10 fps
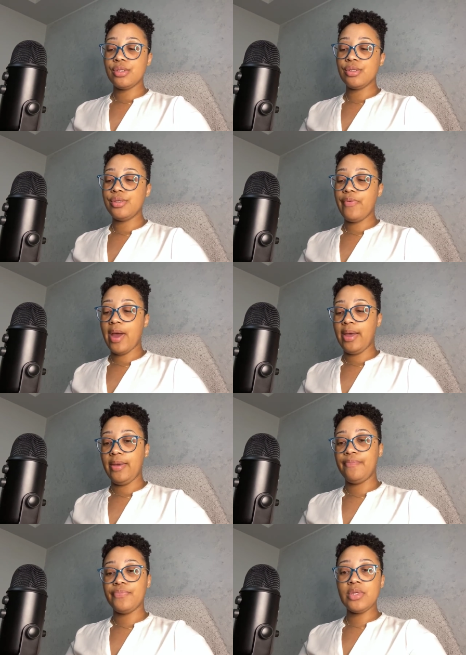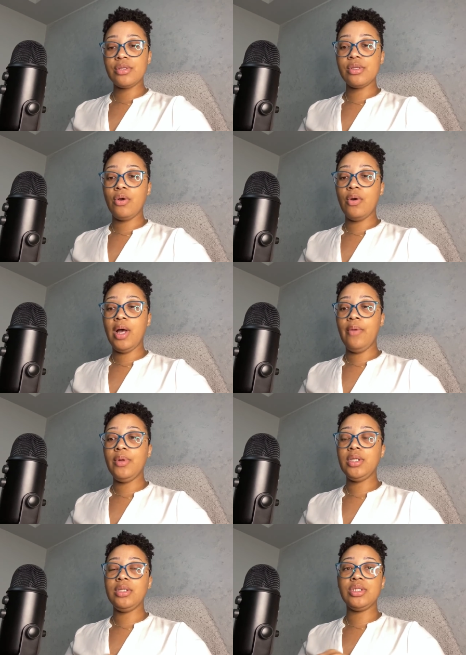Right. So I
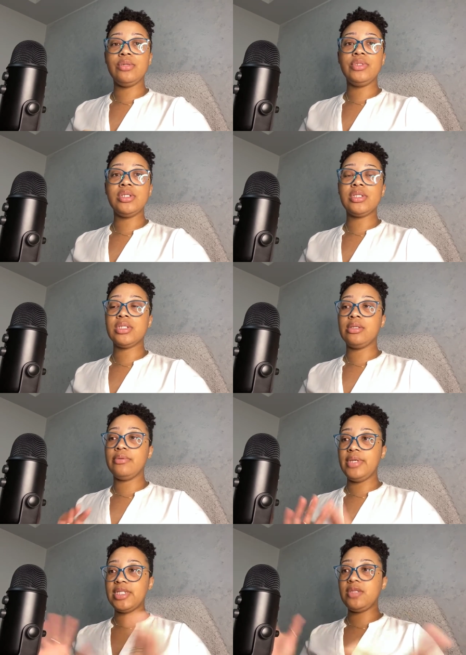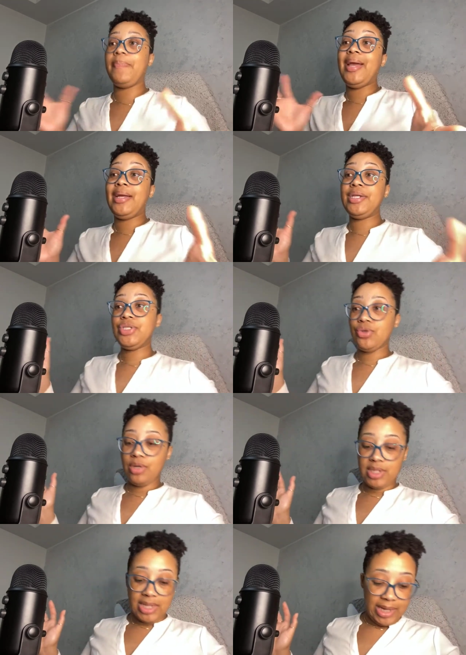want to just expand
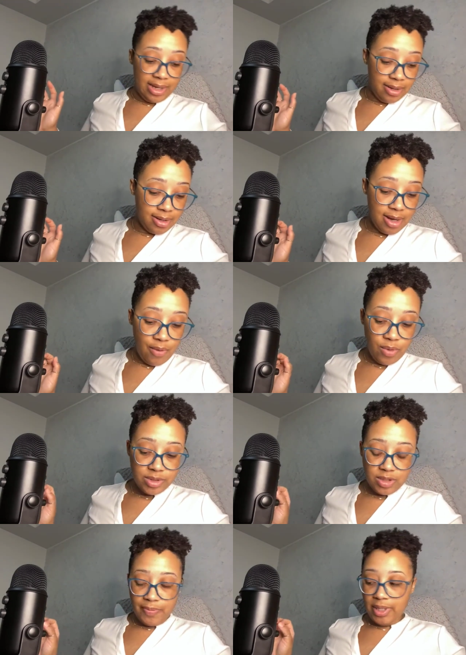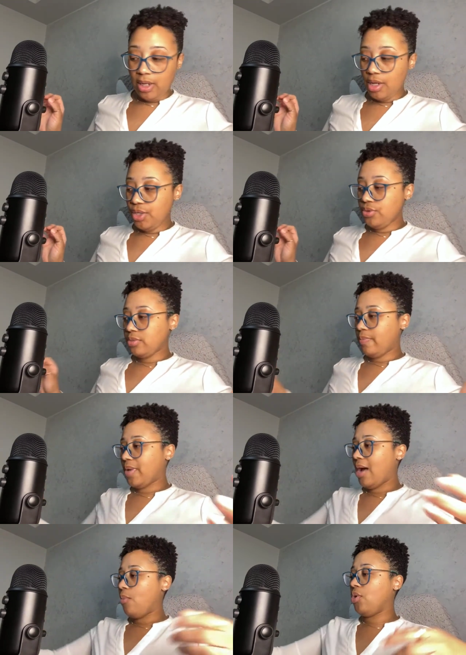on that. I won't spend a huge,
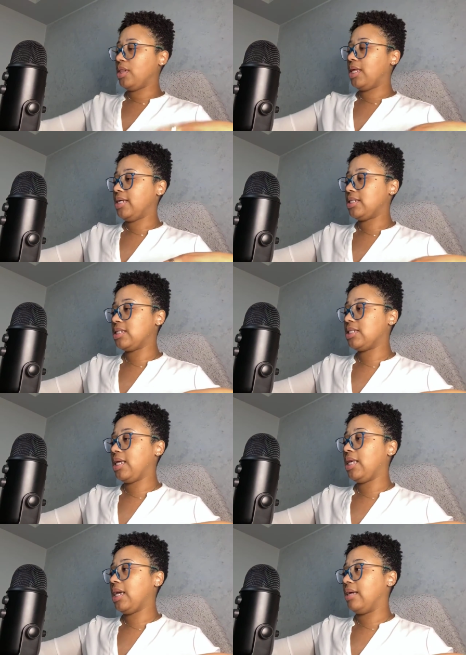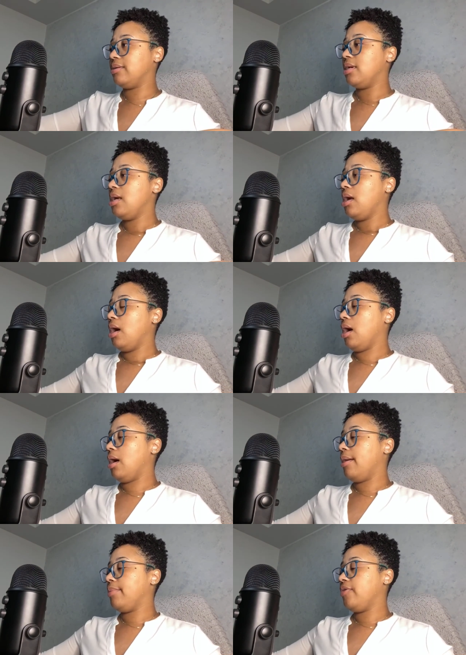but I want that to sink in.
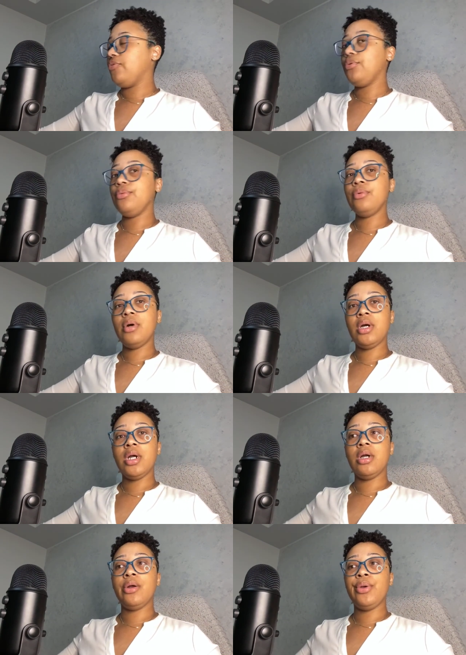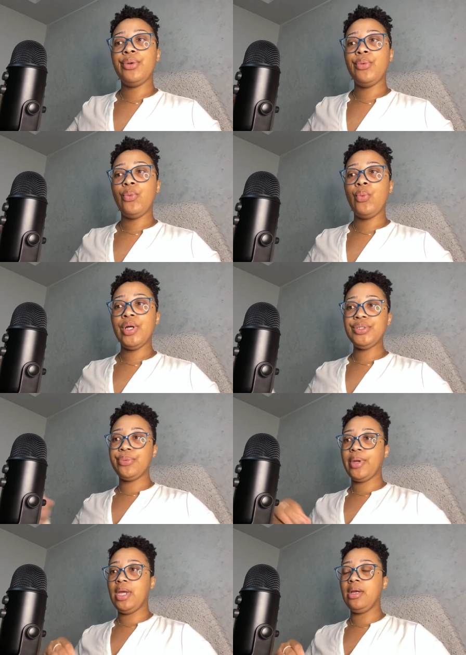Um, if you are
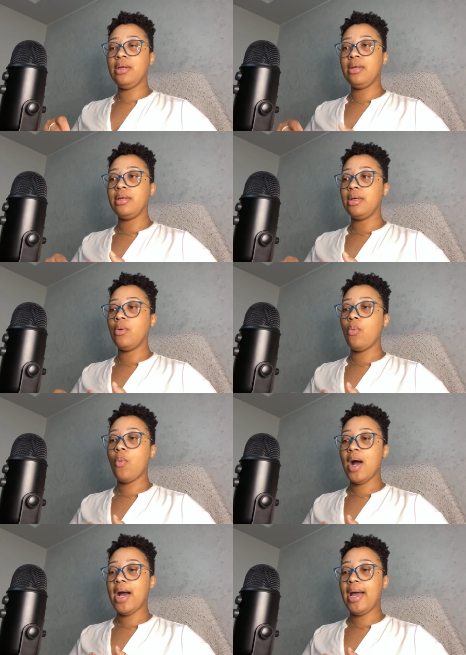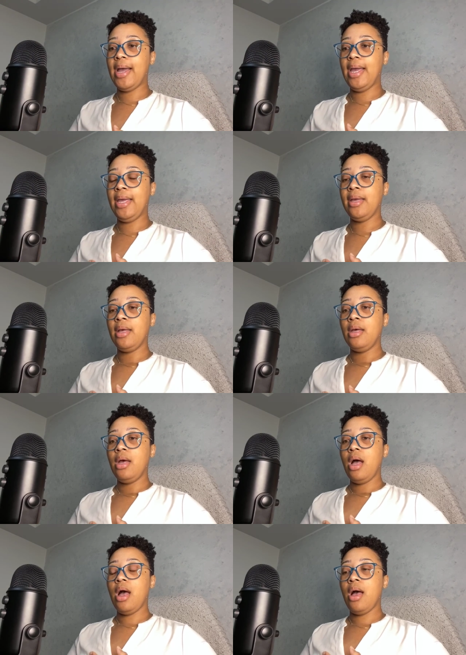wondering why,
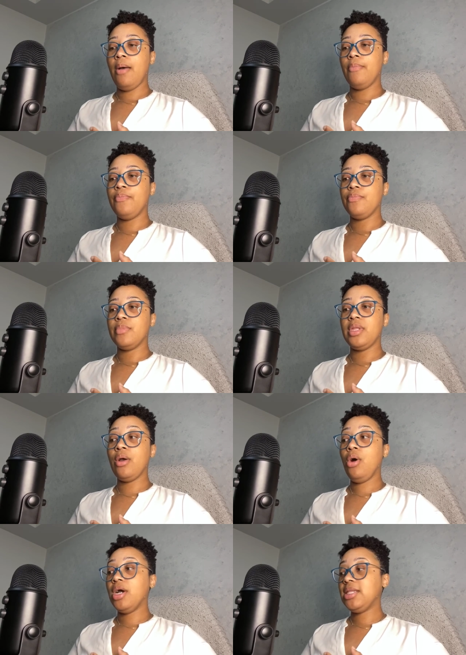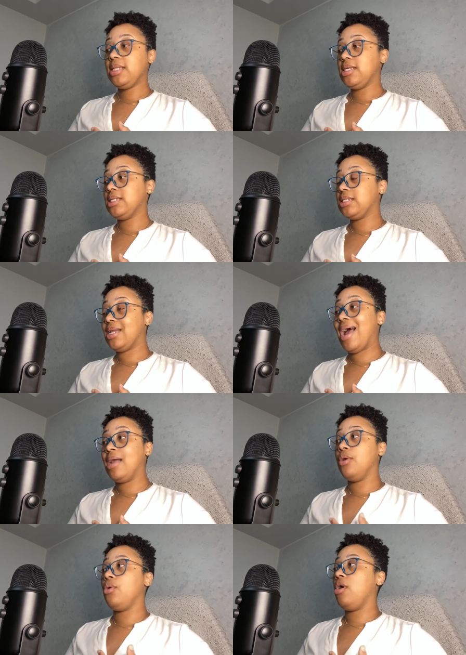um, there are things that I
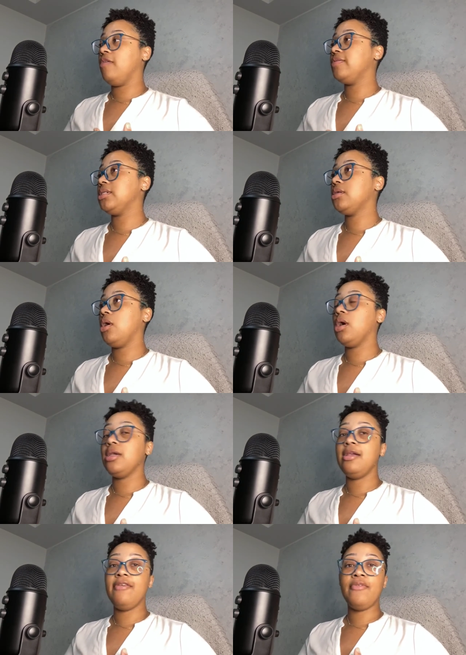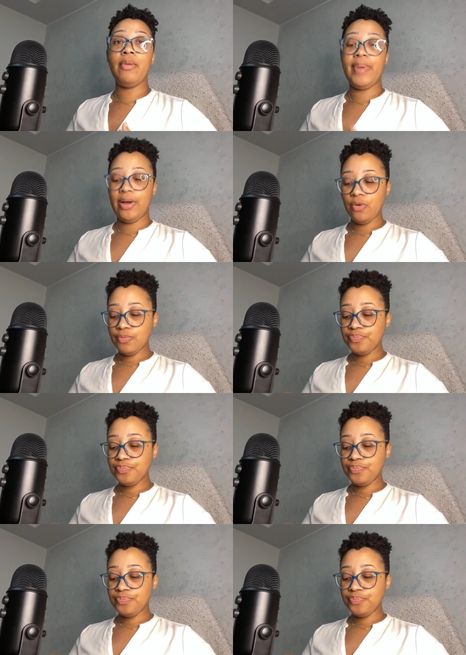don't often talk enough about